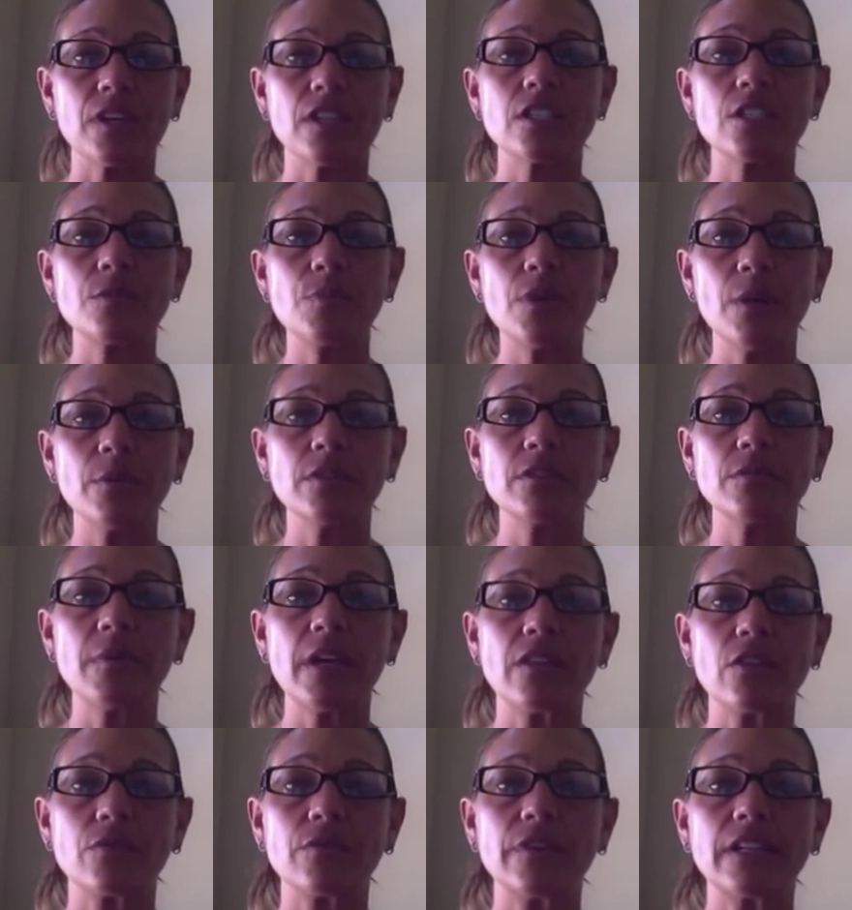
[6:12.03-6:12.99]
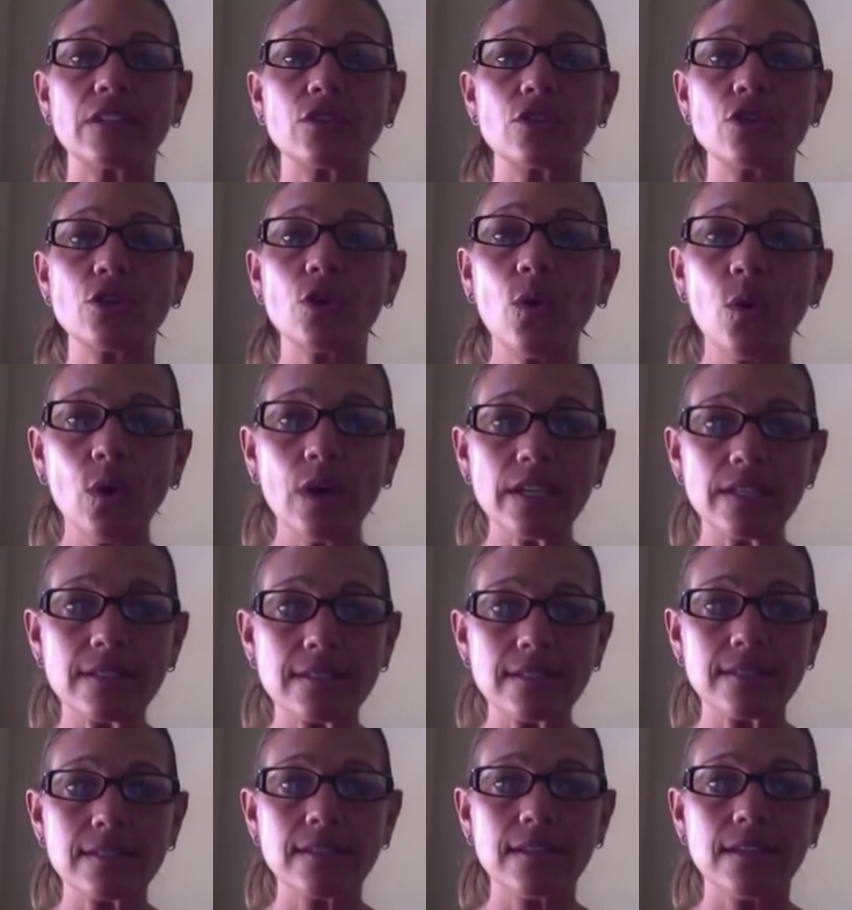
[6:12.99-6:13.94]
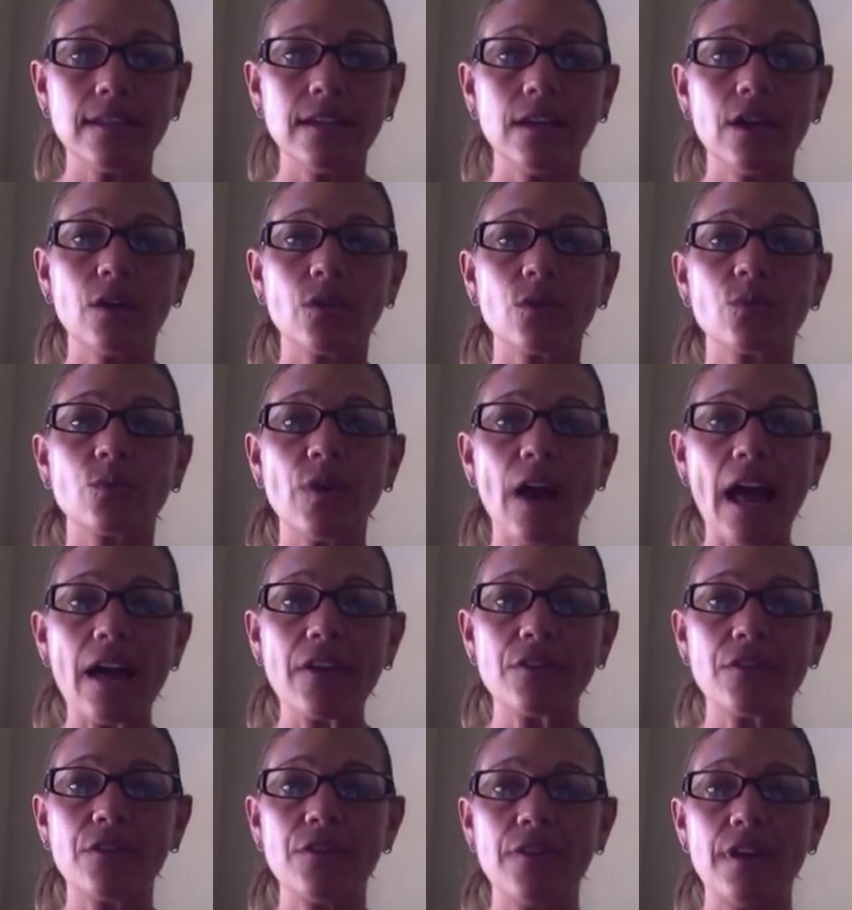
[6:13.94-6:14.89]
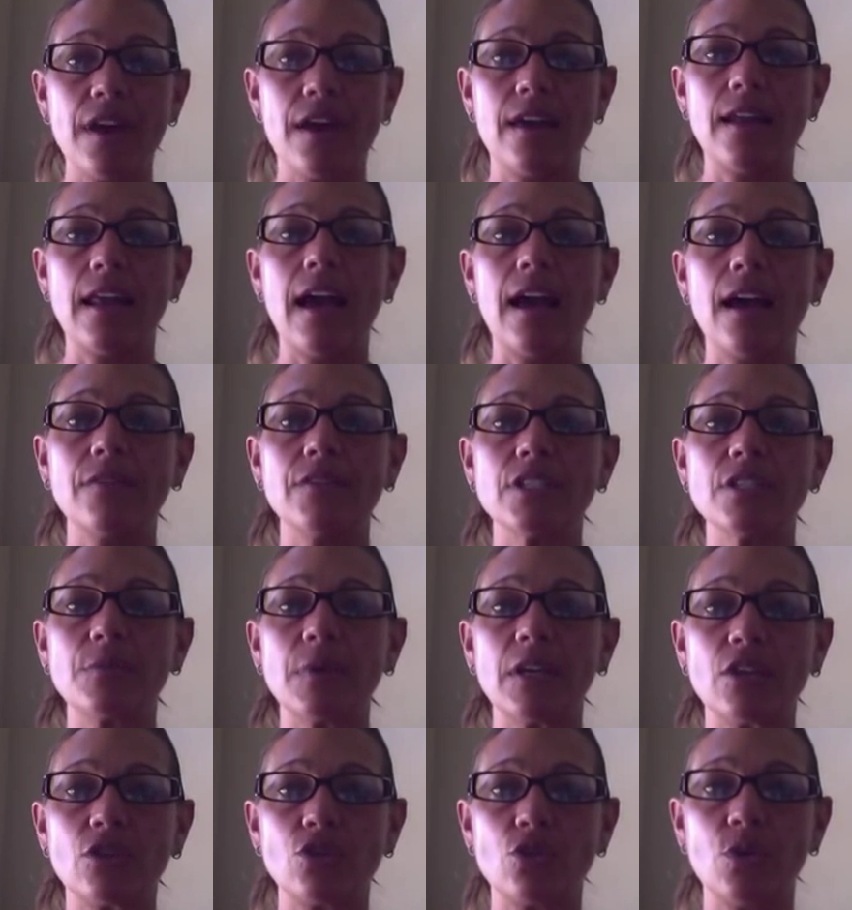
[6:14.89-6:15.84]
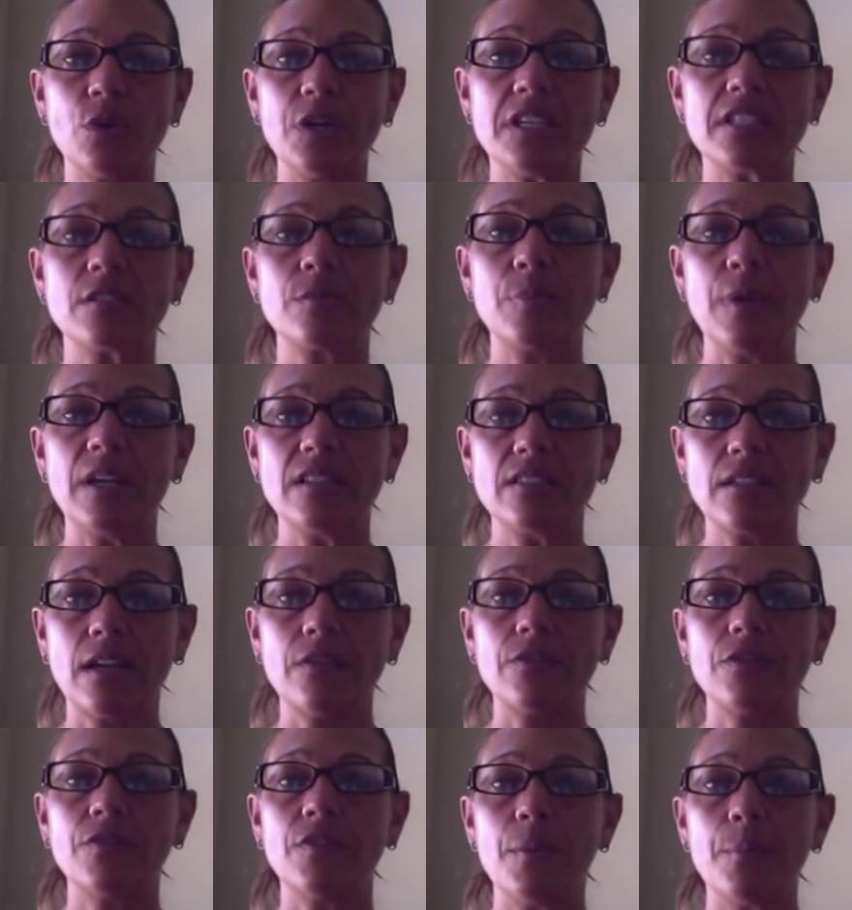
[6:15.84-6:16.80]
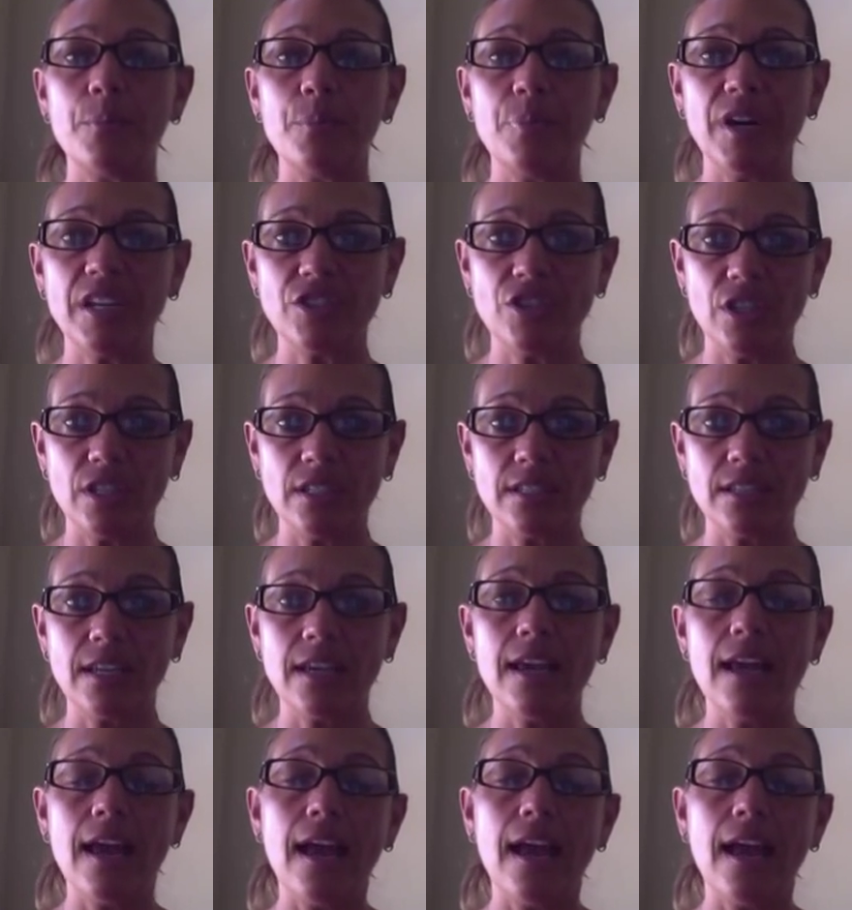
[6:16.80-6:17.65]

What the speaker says: to be able to make the right choice rather than having to make a choice based off of a budget.